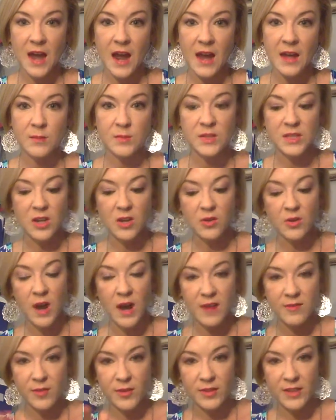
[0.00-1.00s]
I am so
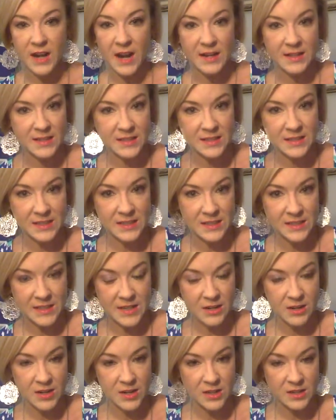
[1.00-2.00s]
grateful that I did
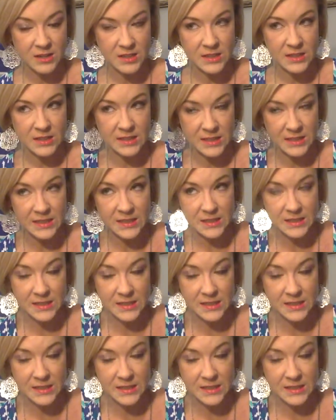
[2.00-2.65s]
just